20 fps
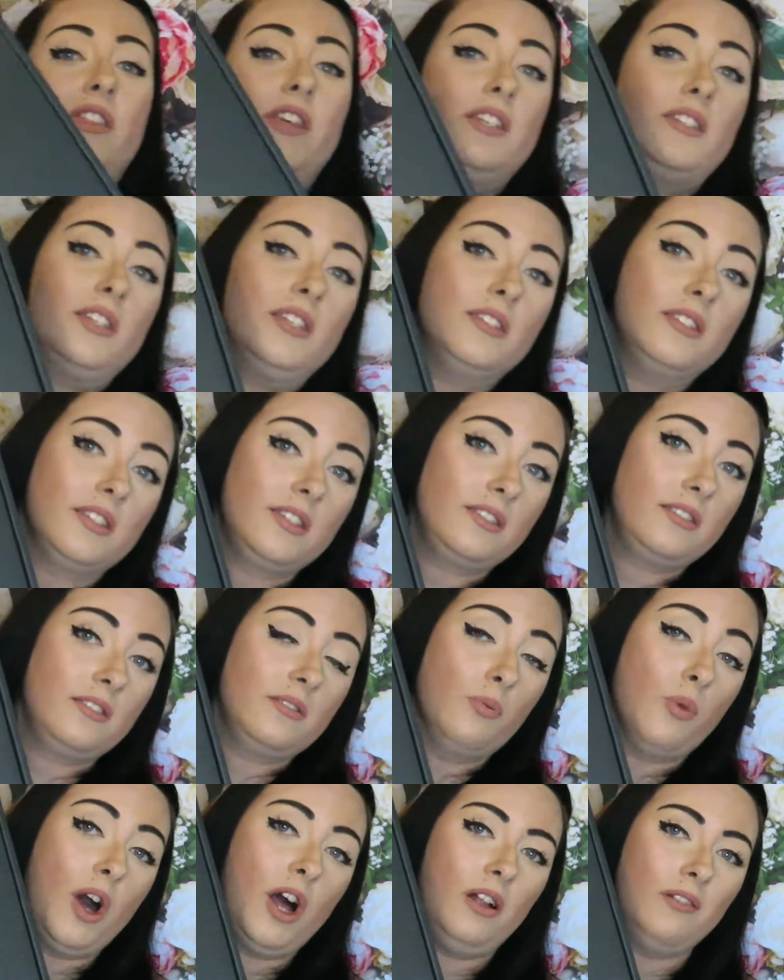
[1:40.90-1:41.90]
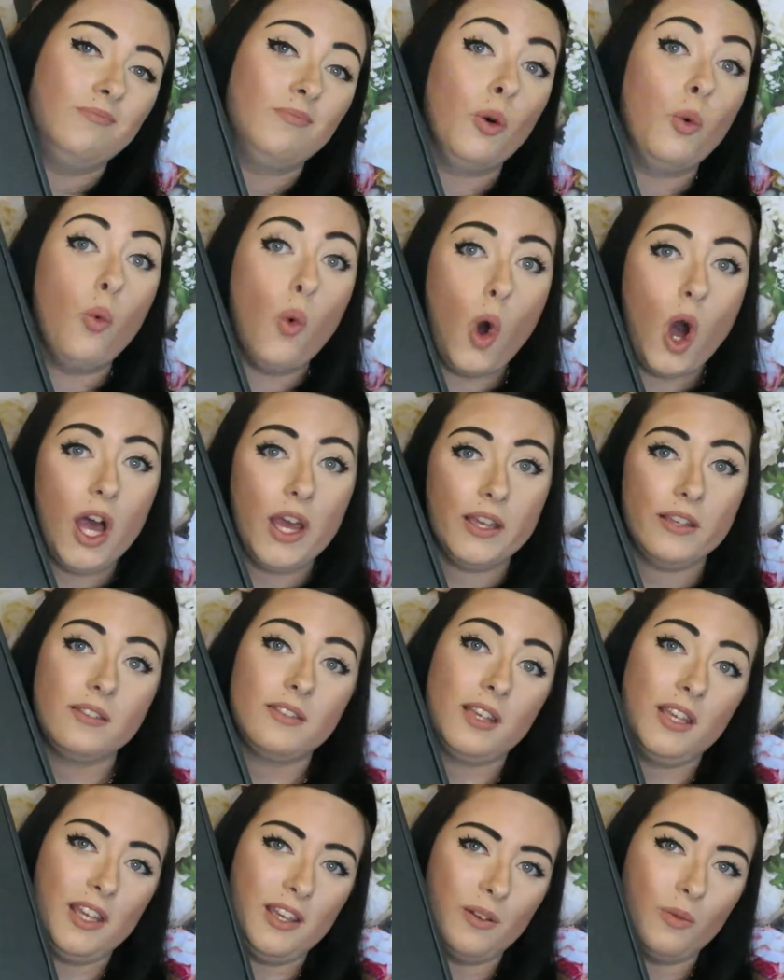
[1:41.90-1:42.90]
this is, well,
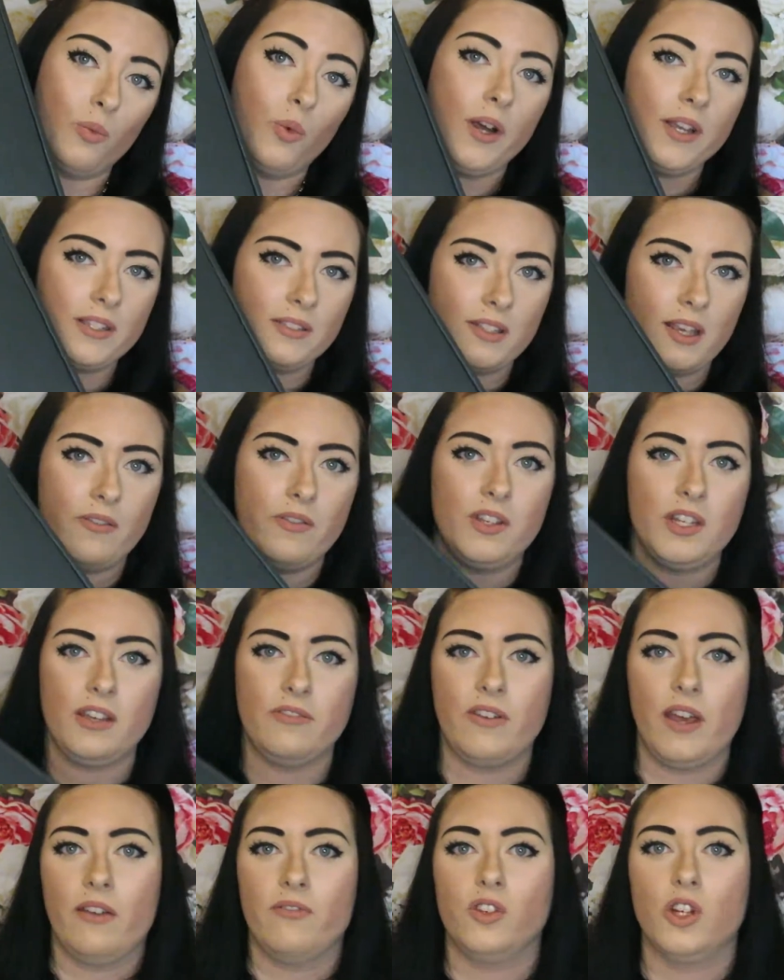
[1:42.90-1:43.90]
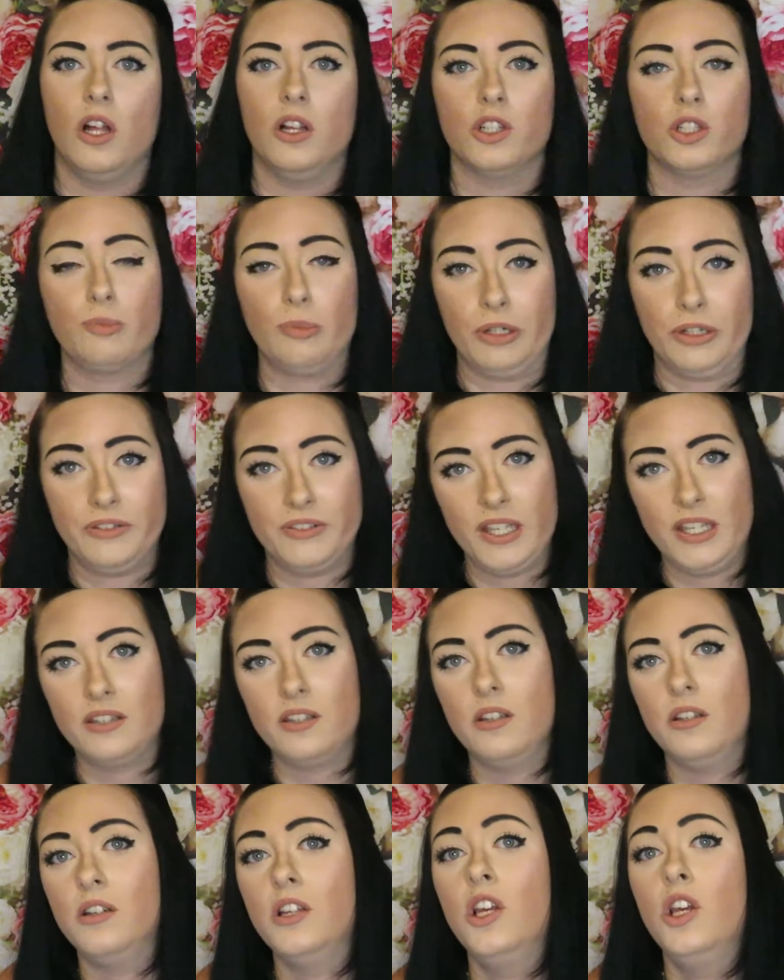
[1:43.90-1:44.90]
was, was seventy-five dollars per
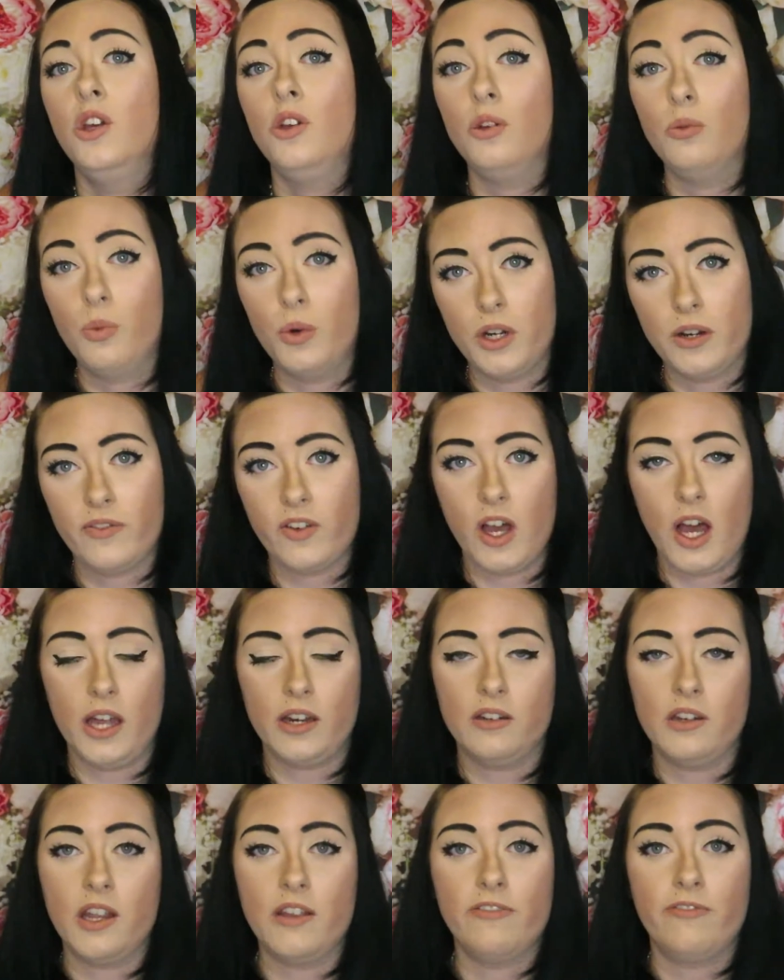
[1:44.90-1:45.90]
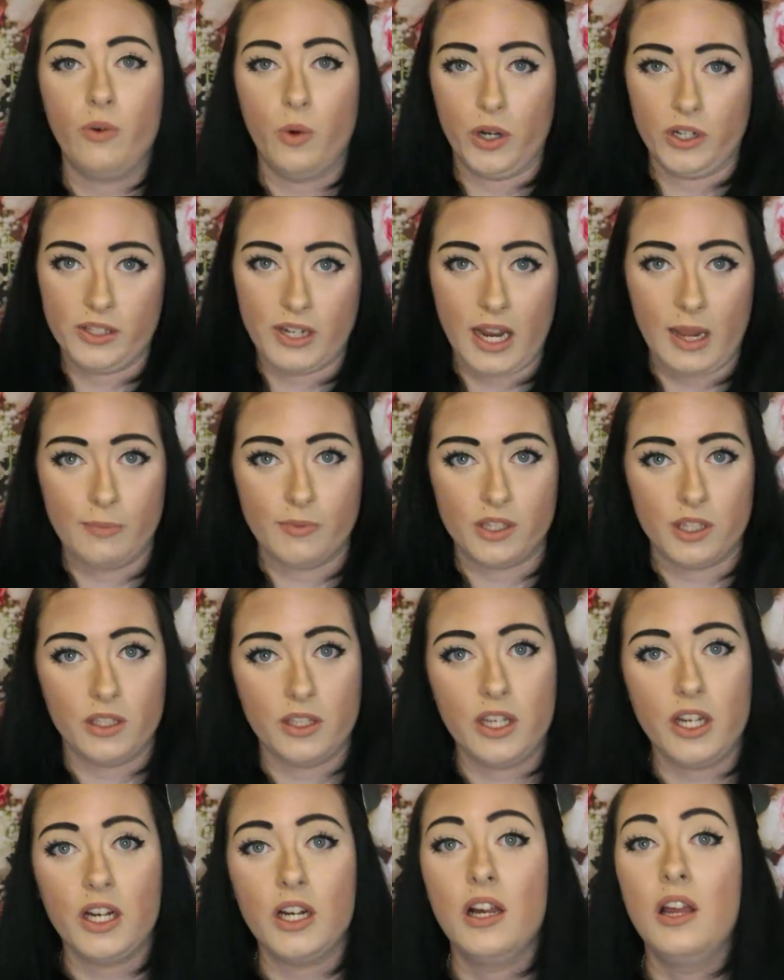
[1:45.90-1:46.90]
season. You would have gotten it four times a
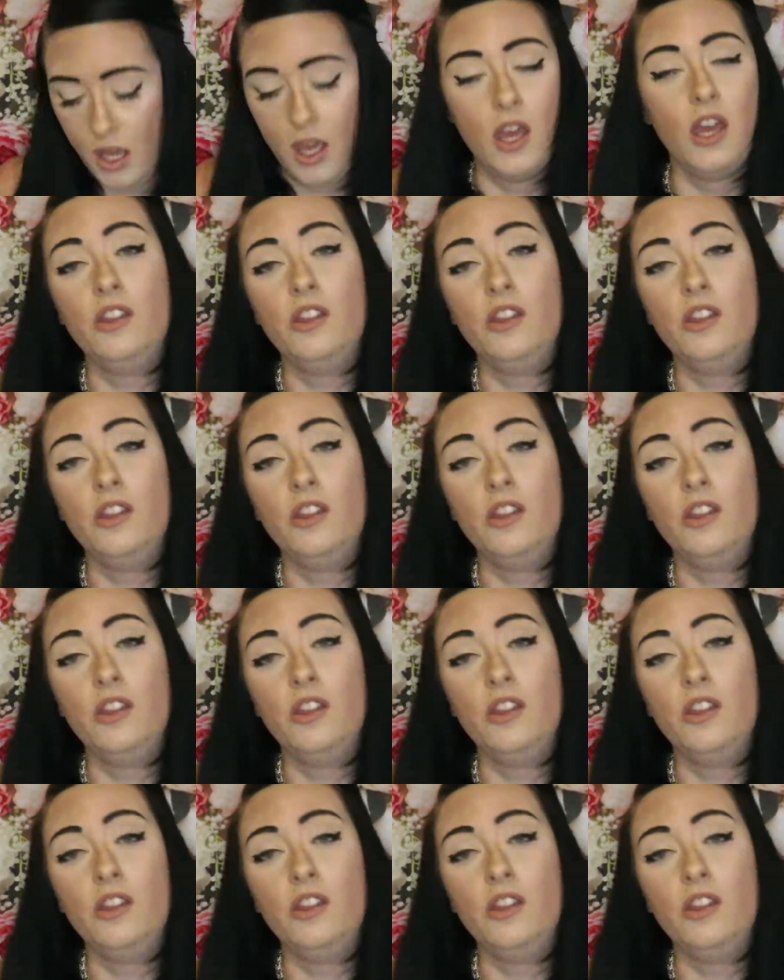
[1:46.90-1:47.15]
year.